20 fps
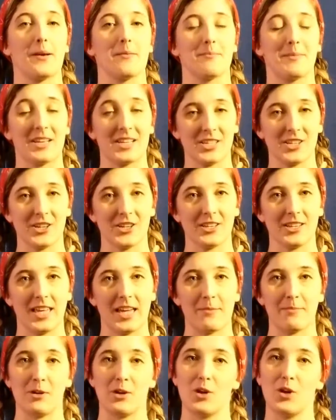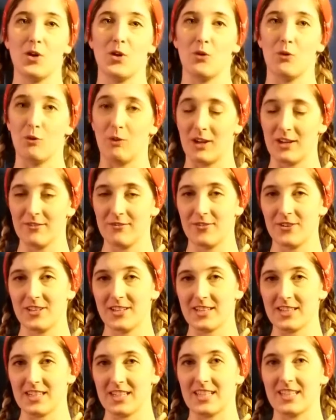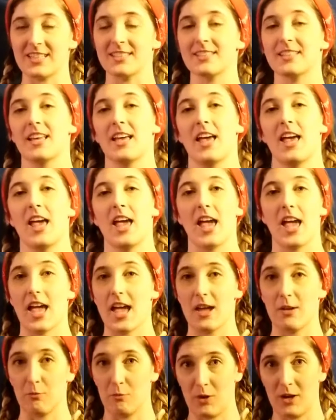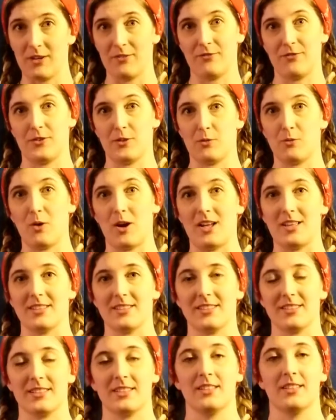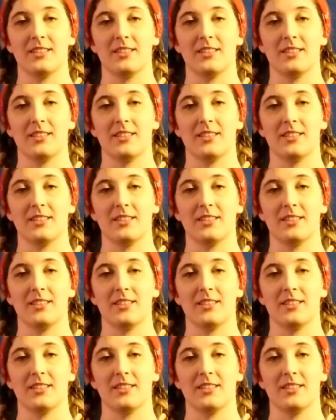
Make sure you label 1 foot needs and 1 foot wants.